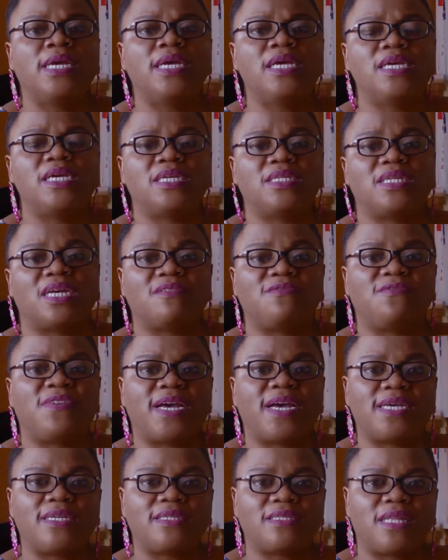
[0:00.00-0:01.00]
it's
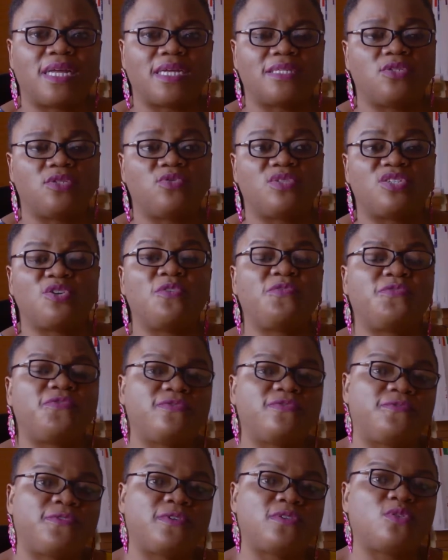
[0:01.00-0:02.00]
advised that you
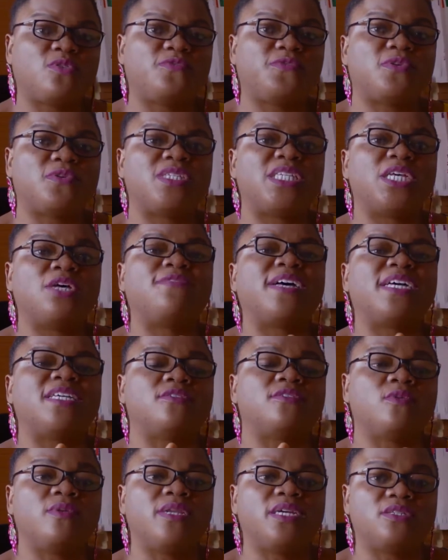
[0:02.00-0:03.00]
first of all
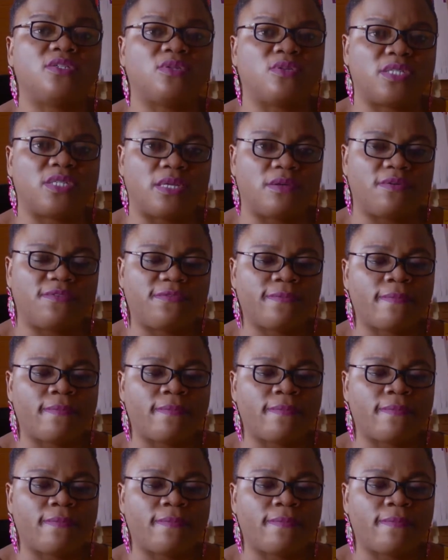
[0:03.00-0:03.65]
self-isolate yourself,